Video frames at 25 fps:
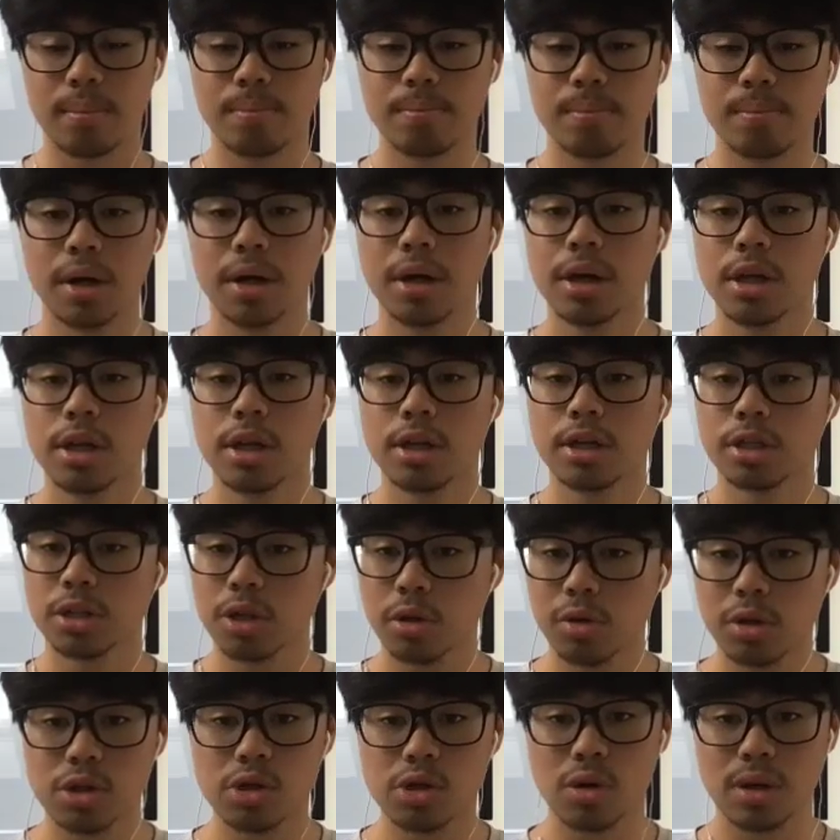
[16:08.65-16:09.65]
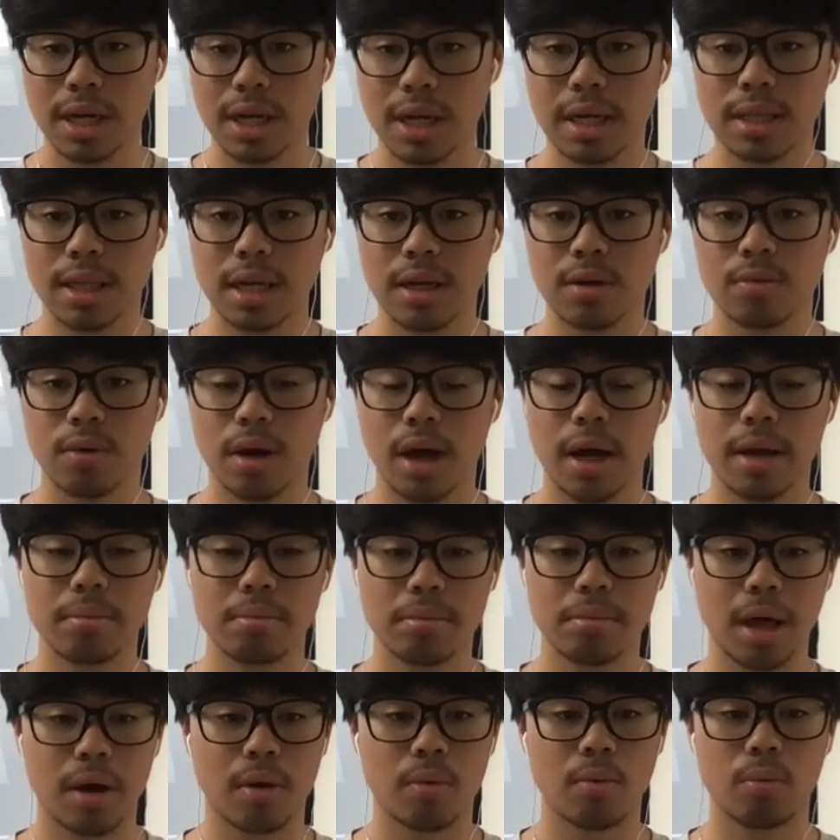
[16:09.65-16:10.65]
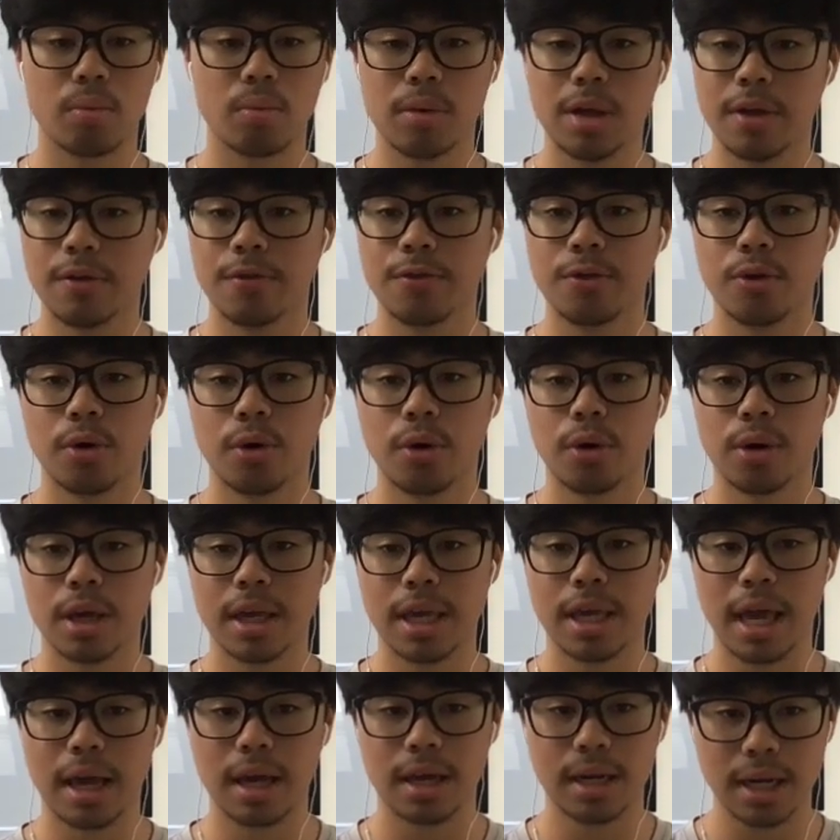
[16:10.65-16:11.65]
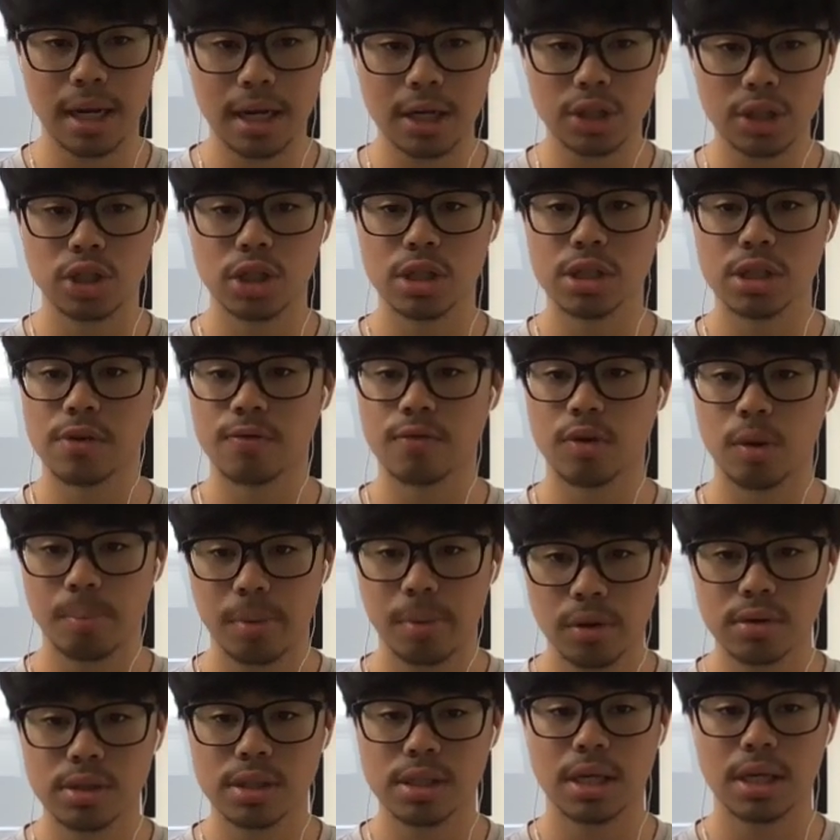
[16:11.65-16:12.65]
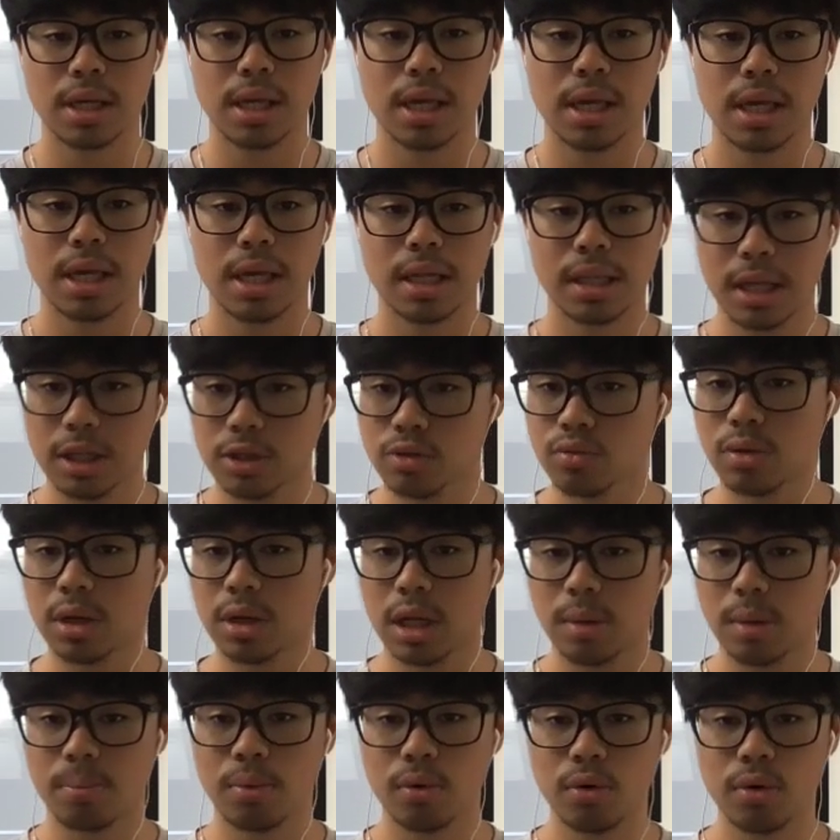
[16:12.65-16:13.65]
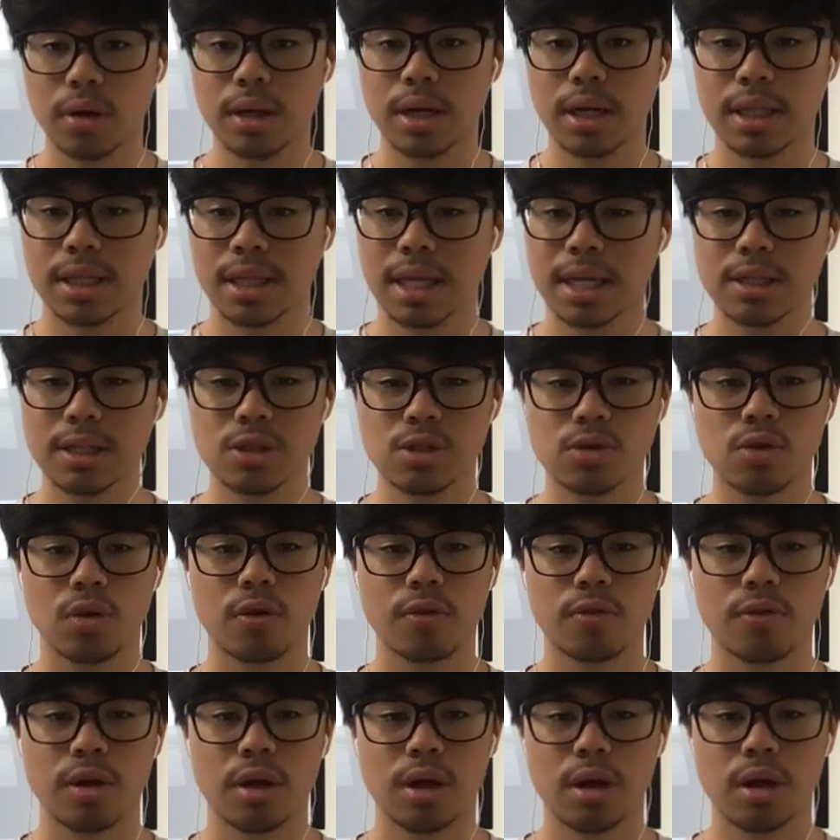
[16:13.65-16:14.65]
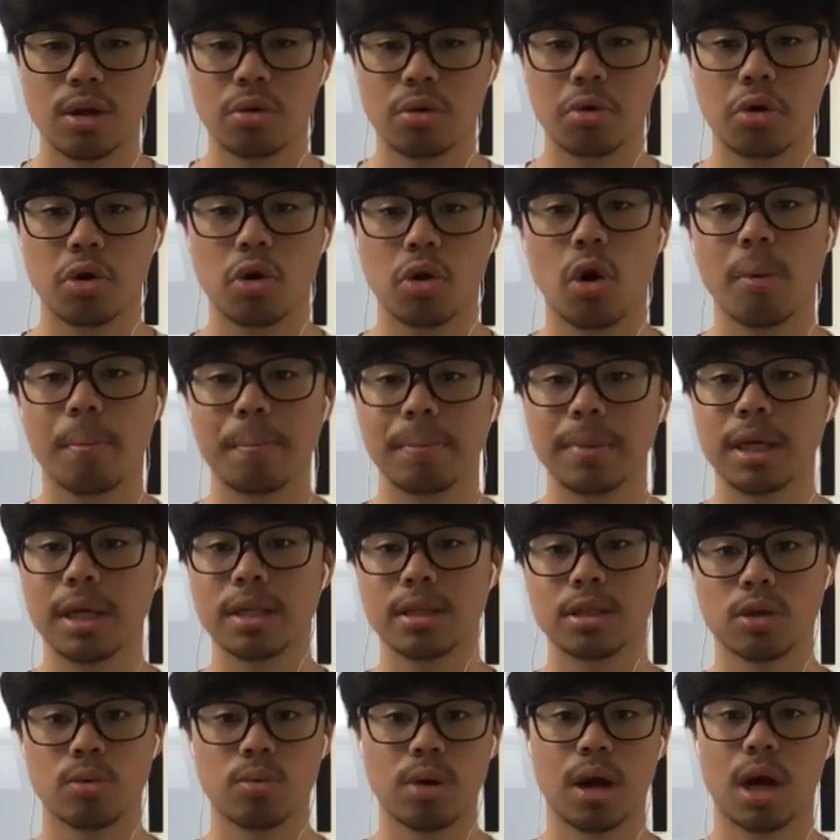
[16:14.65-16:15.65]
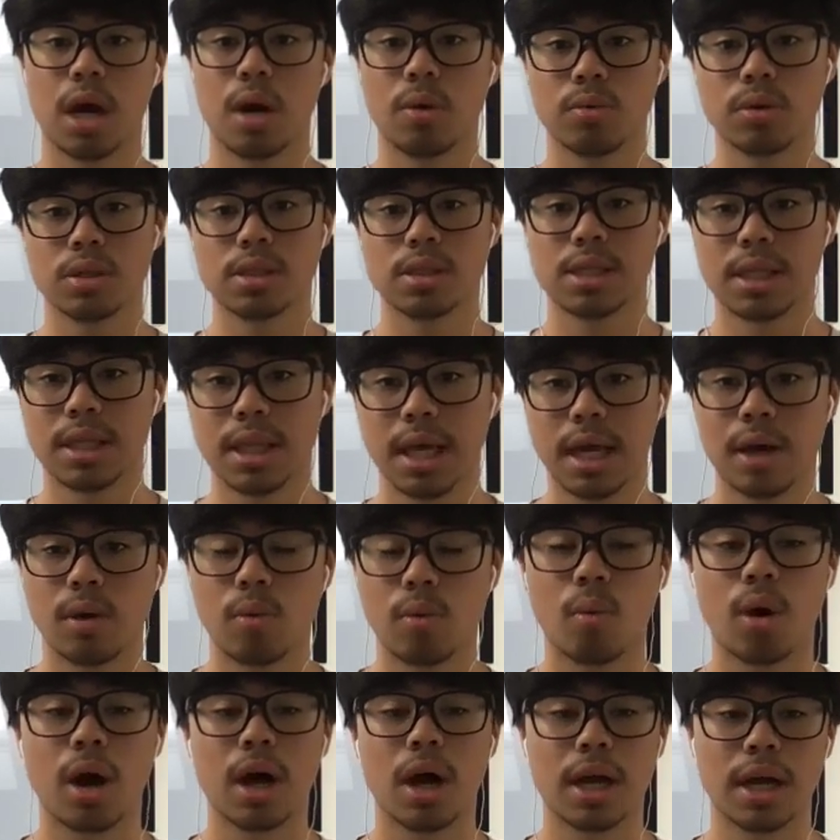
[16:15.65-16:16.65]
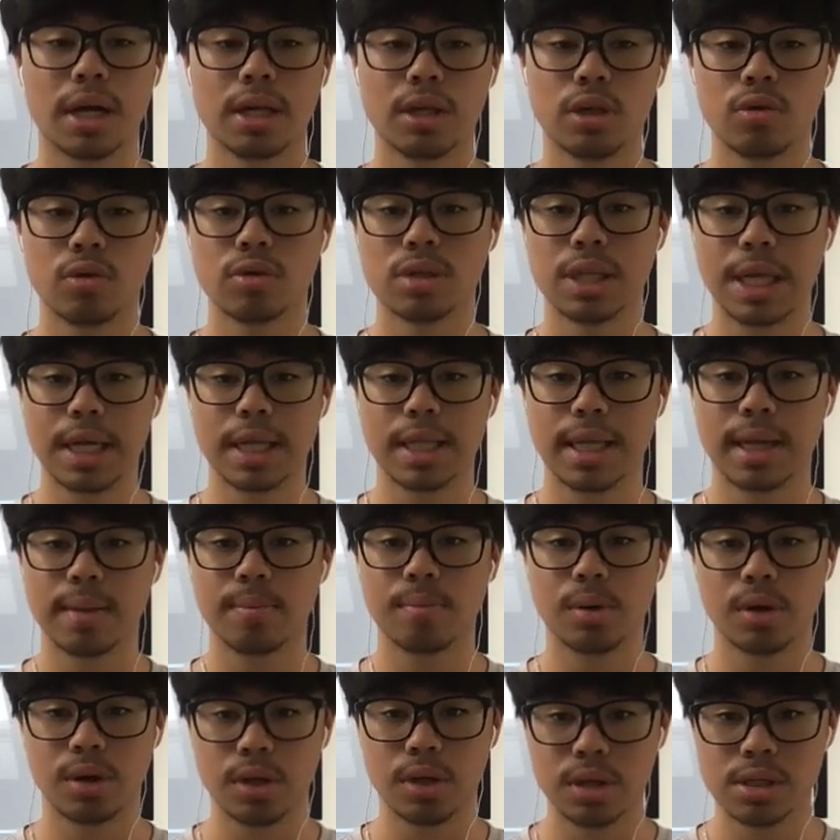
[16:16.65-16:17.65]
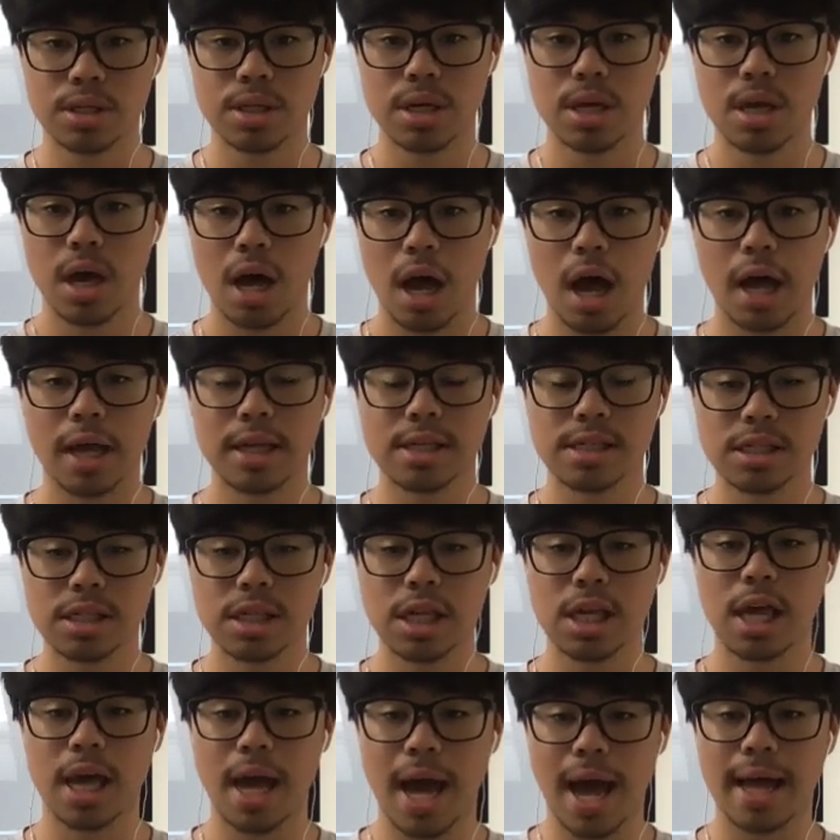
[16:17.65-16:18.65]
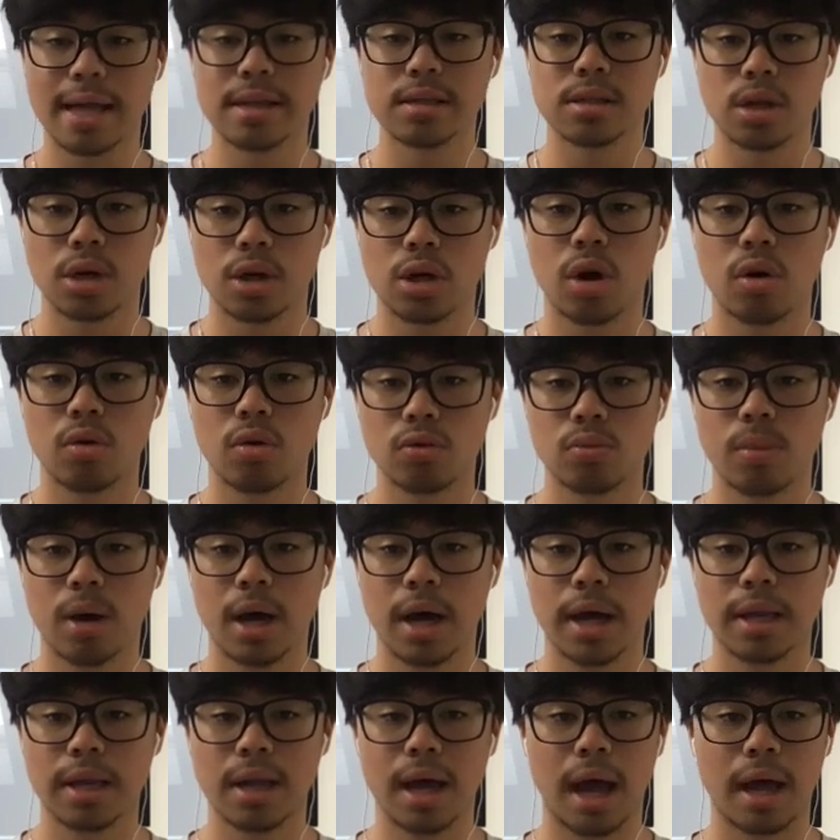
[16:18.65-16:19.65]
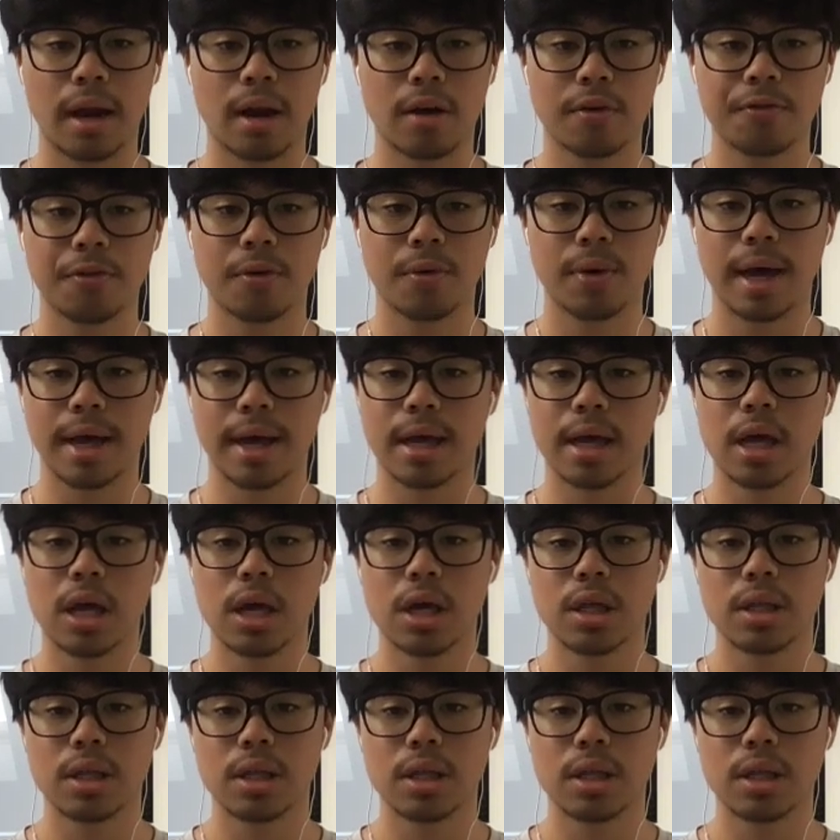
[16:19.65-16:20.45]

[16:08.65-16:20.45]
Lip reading: But so does your LinkedIn, right? Like if you're getting connections, if you're posting, that's really important. And that's sort of got me to where I was today and why I use LinkedIn because I see it as a gold mine. And I feel like